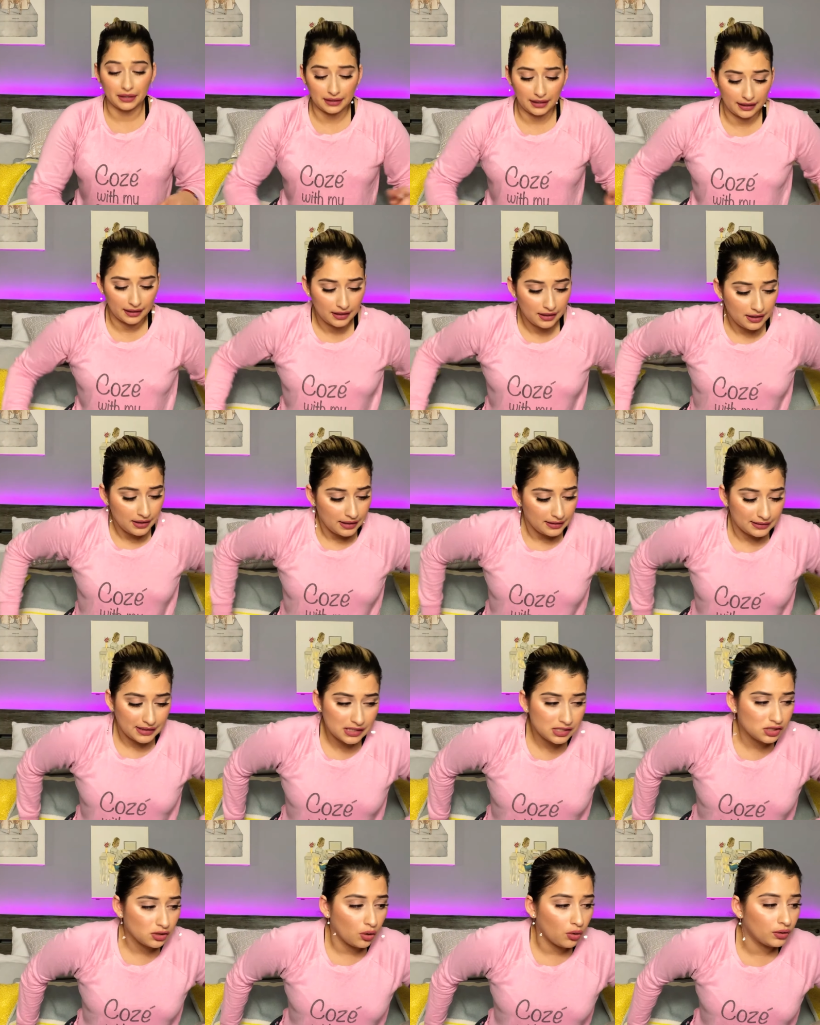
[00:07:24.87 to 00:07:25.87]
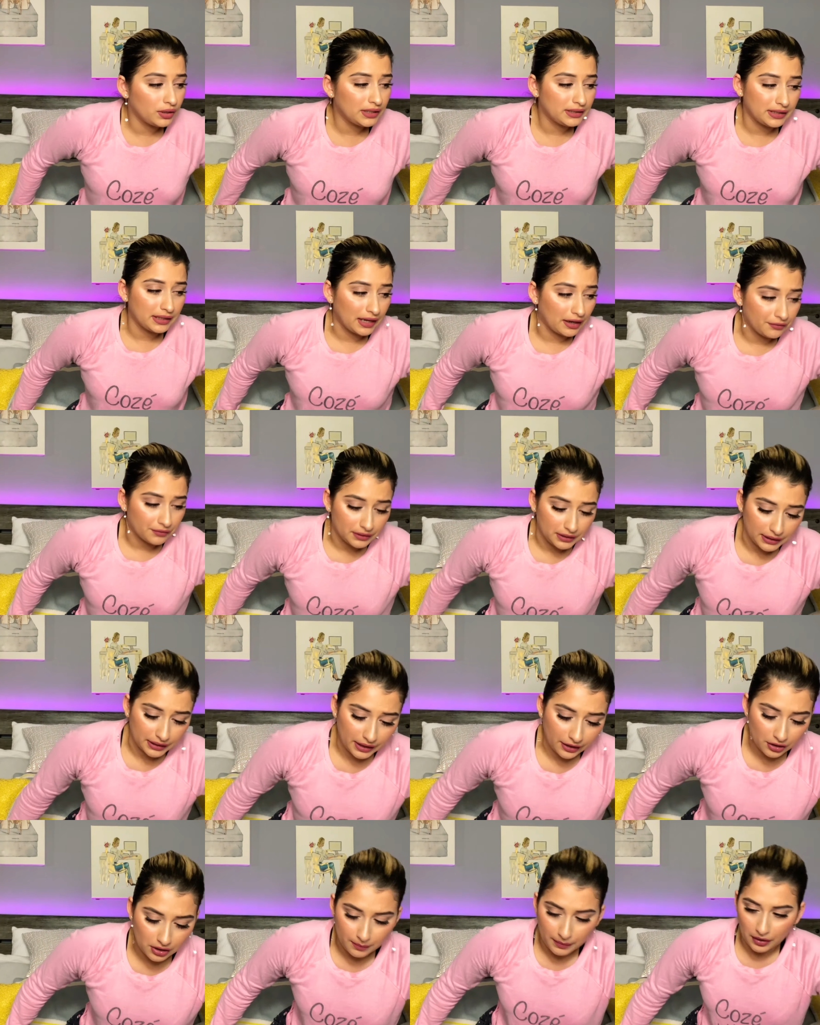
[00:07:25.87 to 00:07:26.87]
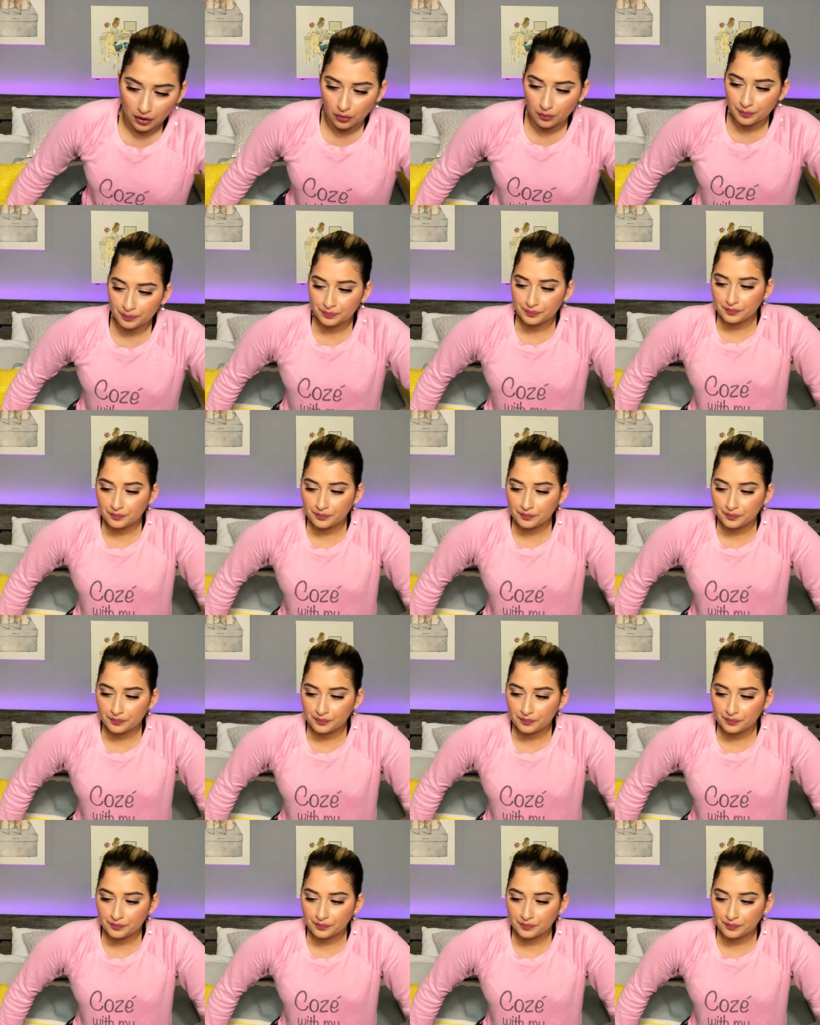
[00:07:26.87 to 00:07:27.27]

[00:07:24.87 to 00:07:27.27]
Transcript: Like that's the only thing I really cared about.